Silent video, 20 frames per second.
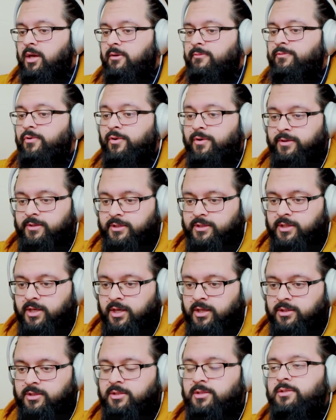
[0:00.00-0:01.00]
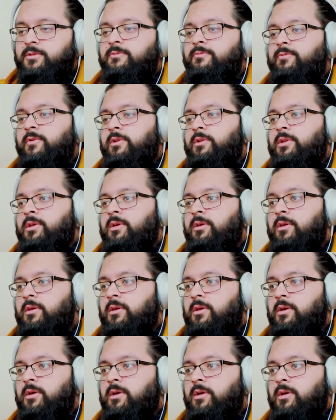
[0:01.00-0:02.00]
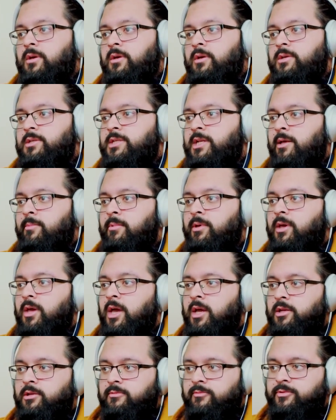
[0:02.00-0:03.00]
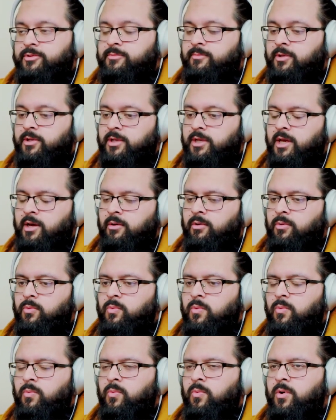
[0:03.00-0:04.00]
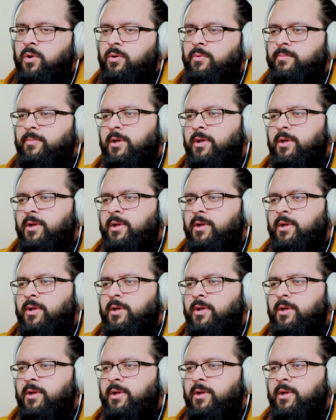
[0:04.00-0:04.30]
foreign states funding Islamic activism and dawah.